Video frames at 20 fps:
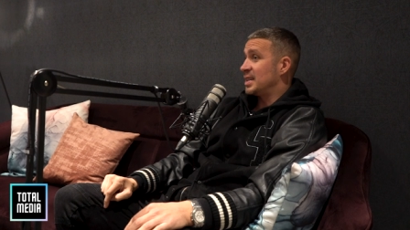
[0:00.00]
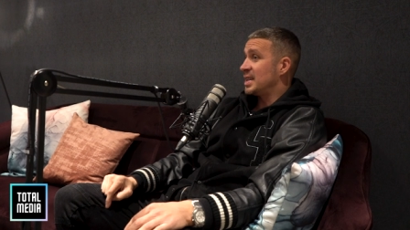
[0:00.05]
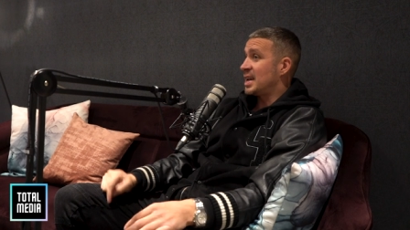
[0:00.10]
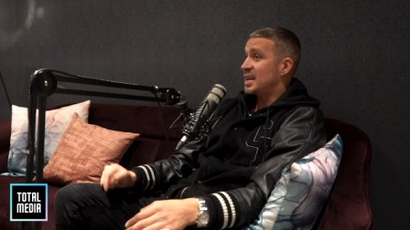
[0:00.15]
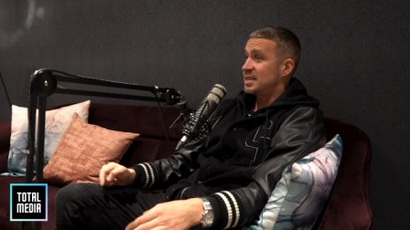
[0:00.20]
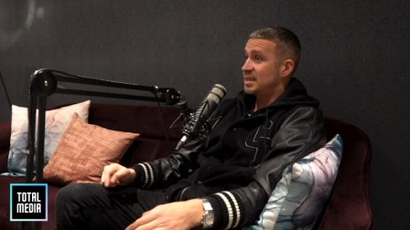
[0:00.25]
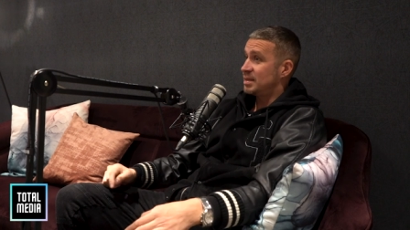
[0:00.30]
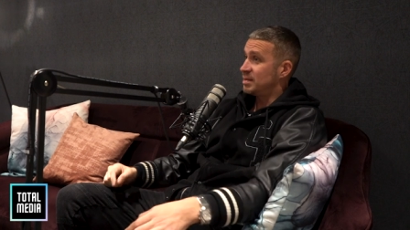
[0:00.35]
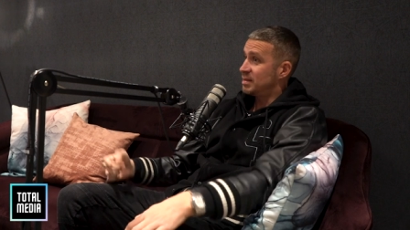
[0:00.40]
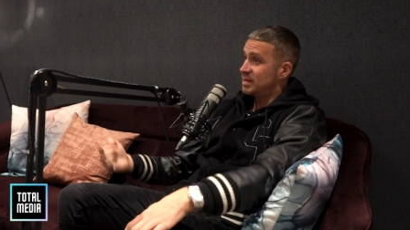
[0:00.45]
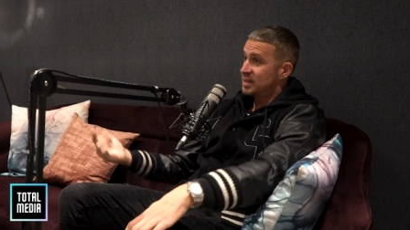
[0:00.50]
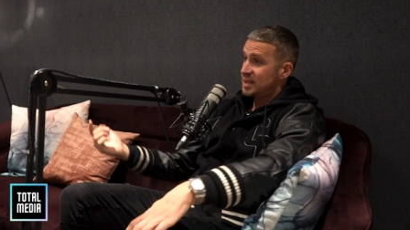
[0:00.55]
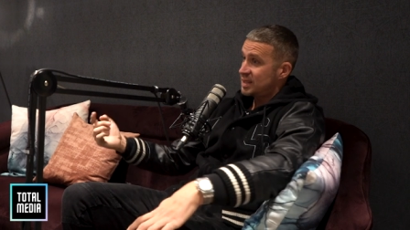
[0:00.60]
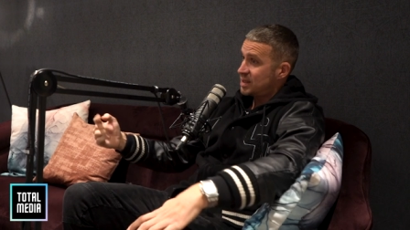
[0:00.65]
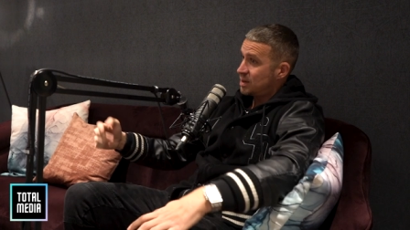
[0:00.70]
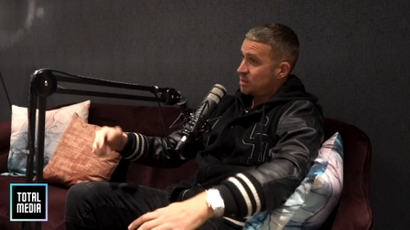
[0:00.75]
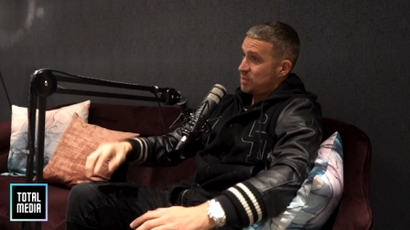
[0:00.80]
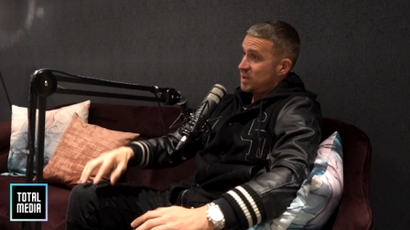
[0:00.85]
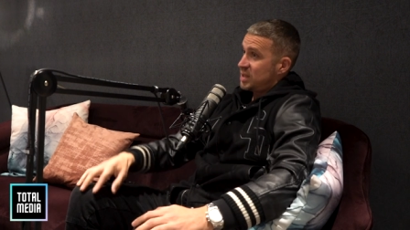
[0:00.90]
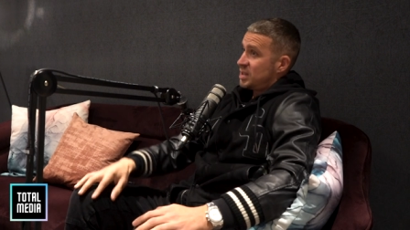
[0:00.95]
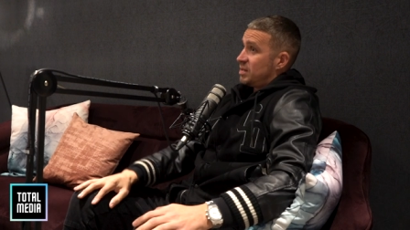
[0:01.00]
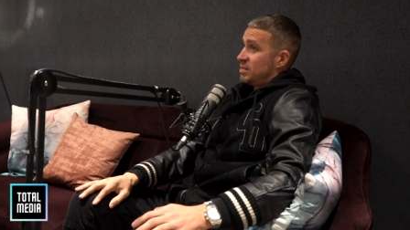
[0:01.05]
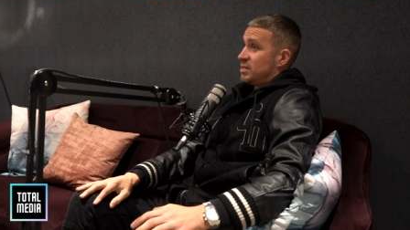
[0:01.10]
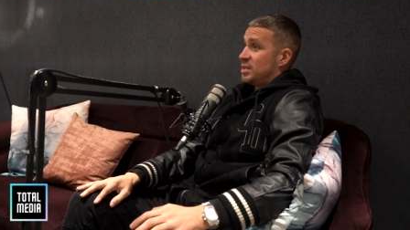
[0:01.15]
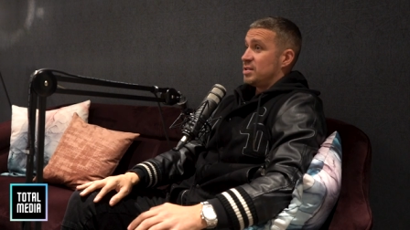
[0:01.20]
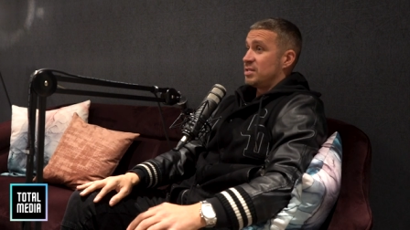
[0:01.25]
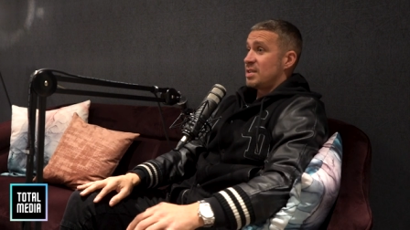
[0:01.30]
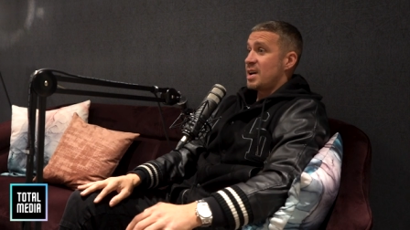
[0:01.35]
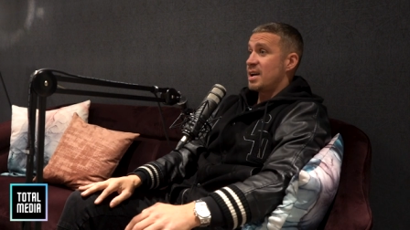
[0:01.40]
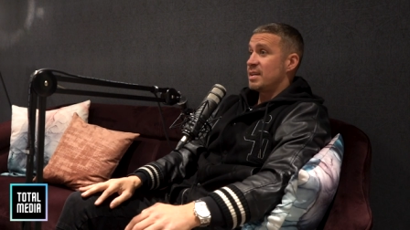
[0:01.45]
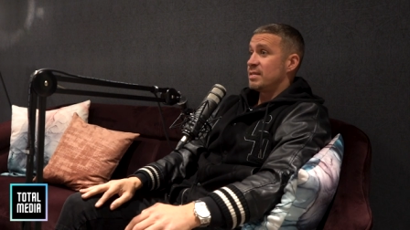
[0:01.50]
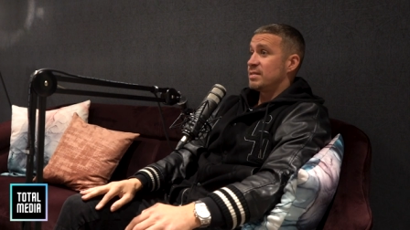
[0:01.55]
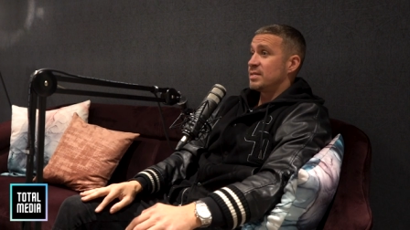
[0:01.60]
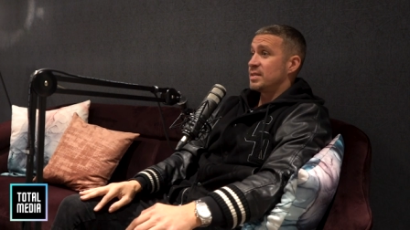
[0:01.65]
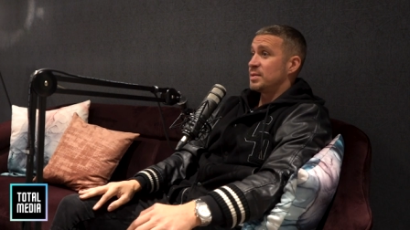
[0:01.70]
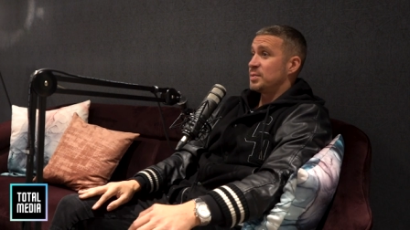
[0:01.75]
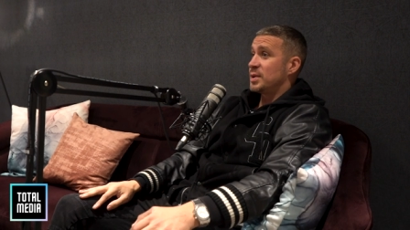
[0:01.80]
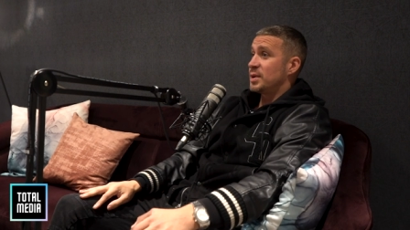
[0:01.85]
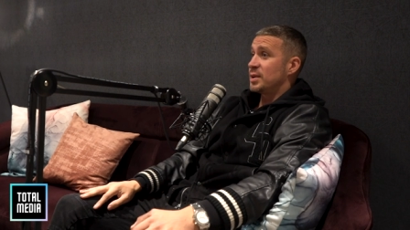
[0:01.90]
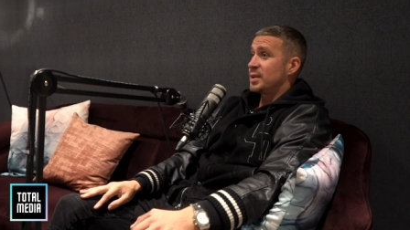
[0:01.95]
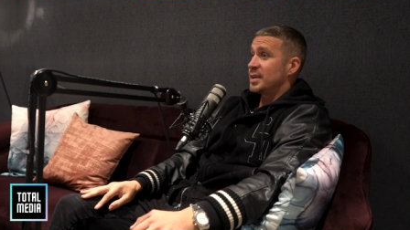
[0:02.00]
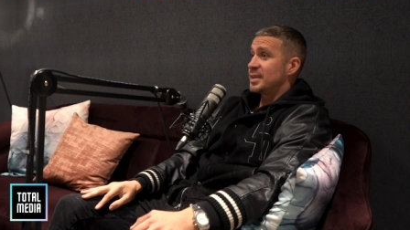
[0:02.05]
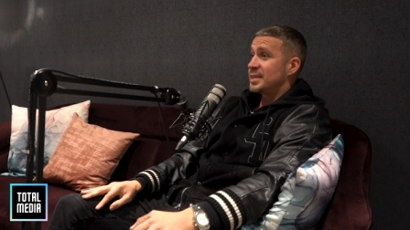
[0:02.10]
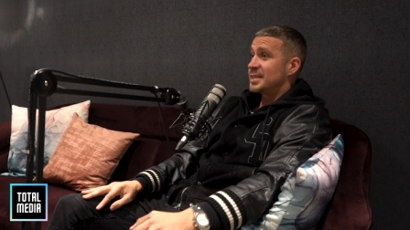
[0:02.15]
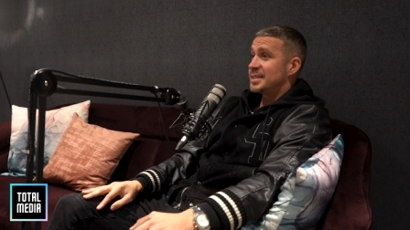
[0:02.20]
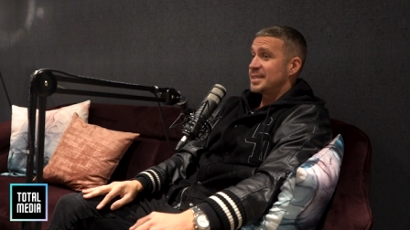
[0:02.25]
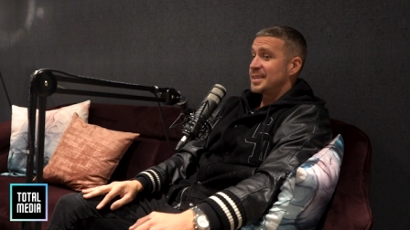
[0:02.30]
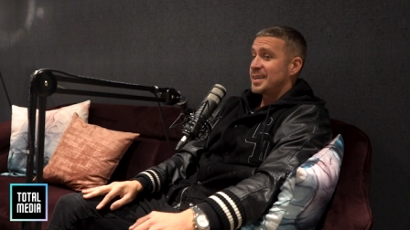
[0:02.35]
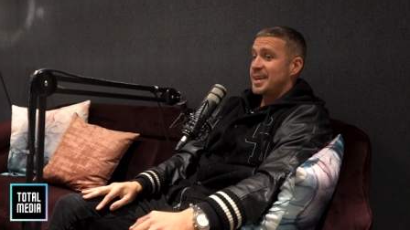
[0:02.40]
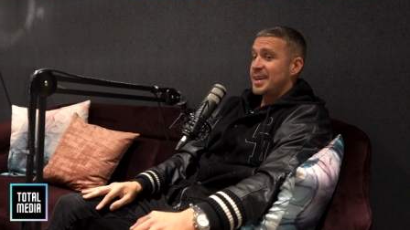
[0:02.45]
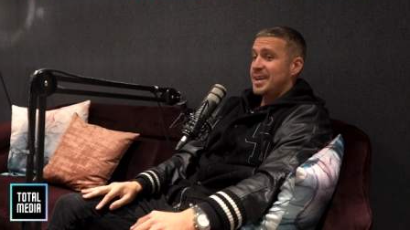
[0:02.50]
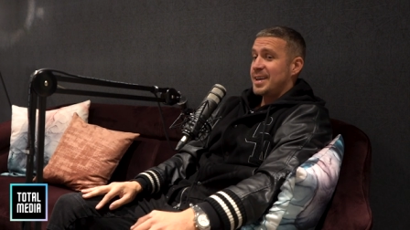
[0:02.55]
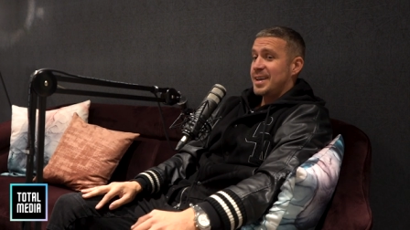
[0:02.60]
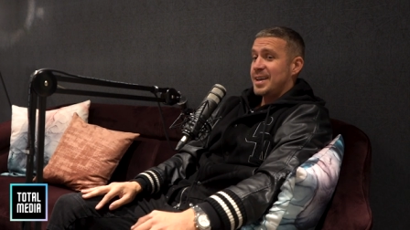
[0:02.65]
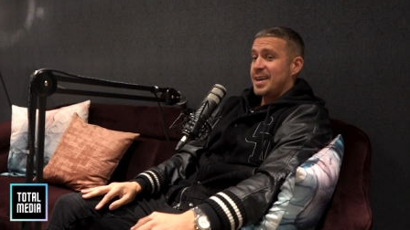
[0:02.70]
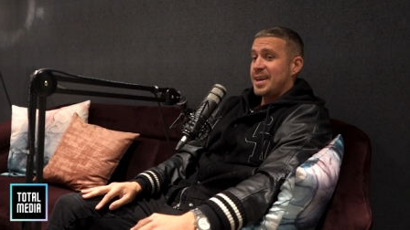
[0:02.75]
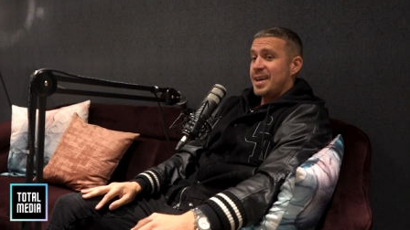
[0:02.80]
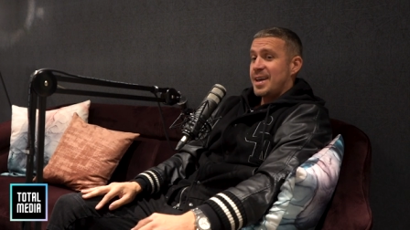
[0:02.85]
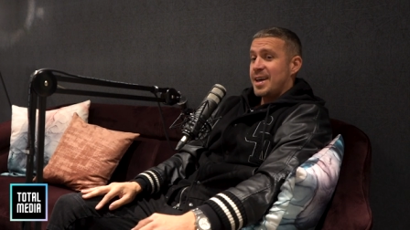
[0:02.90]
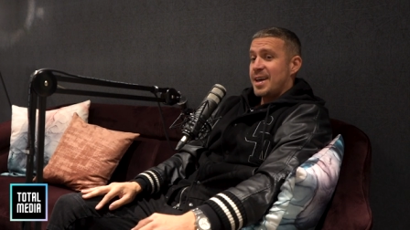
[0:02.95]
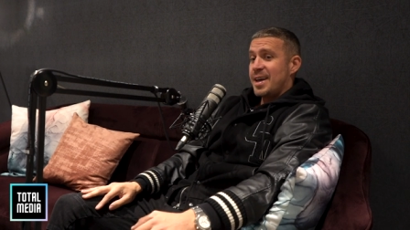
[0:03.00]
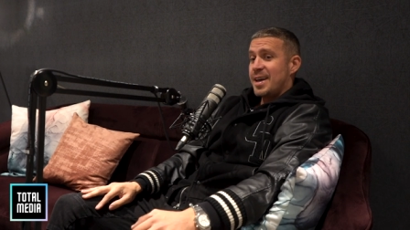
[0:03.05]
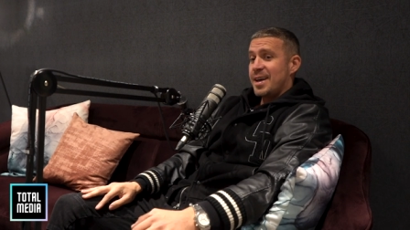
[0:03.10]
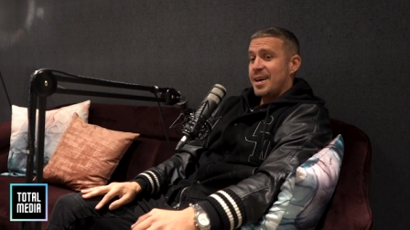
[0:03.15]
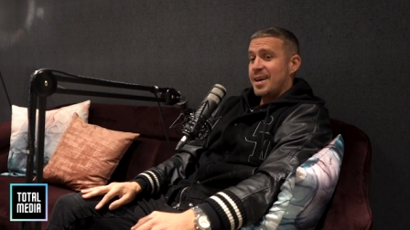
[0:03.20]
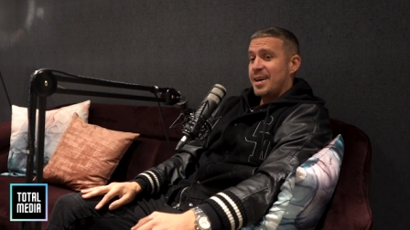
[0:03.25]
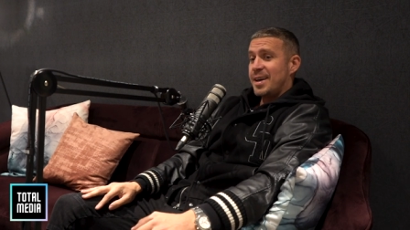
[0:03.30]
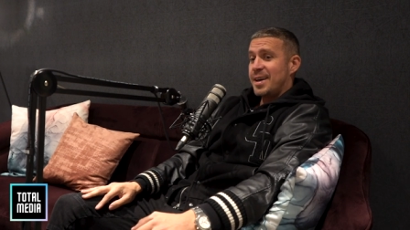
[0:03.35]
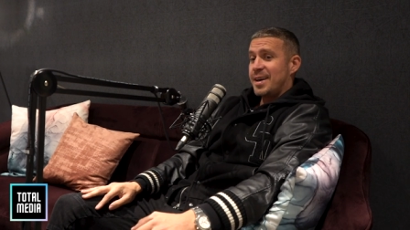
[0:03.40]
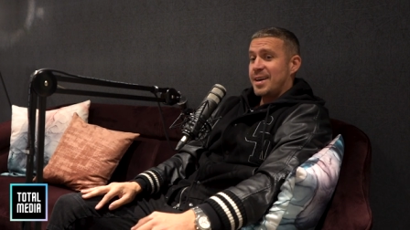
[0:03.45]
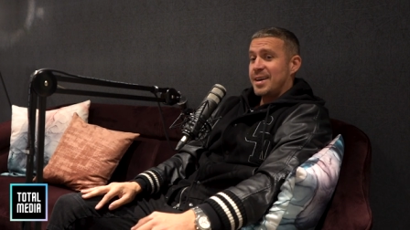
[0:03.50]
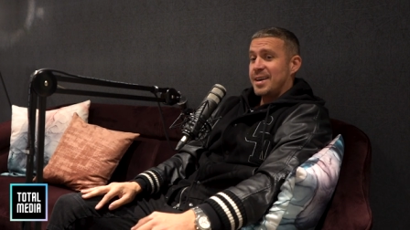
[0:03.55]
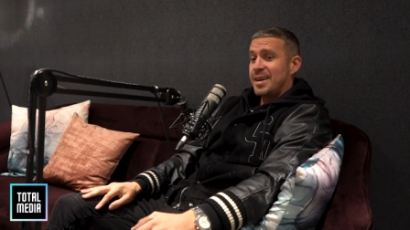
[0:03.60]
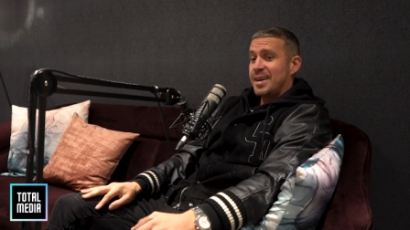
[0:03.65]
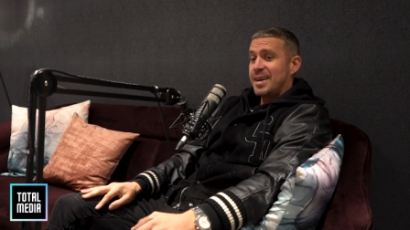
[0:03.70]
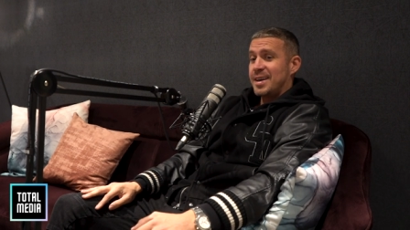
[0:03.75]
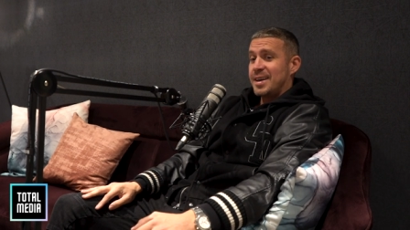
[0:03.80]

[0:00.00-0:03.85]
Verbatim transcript: and that's a that's a bitch of a drive yeah. to be honest. Uh,